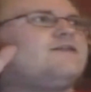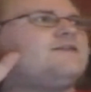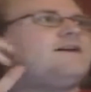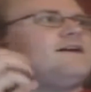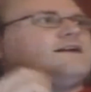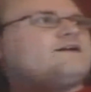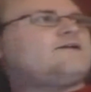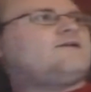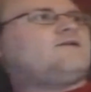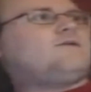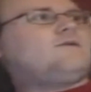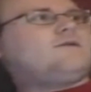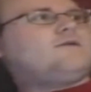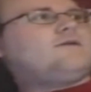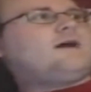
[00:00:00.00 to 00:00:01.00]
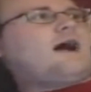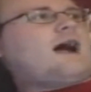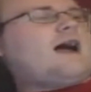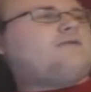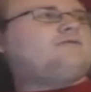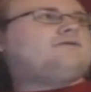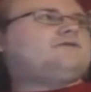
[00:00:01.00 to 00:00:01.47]
then
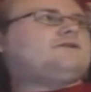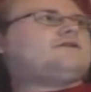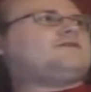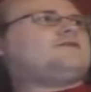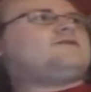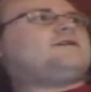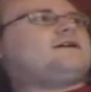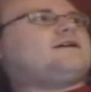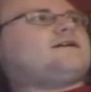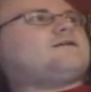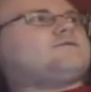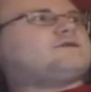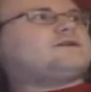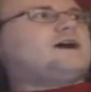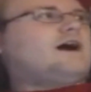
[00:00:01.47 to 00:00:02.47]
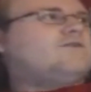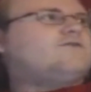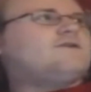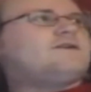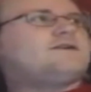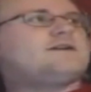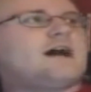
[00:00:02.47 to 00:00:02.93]
I would think that it would
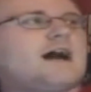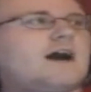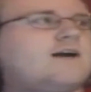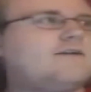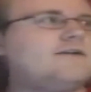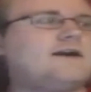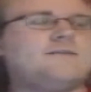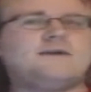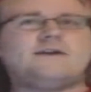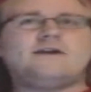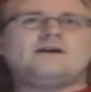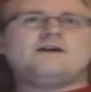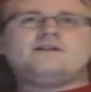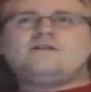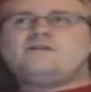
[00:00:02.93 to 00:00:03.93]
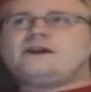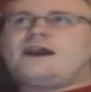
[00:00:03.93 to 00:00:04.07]
cover it entirely. I mean,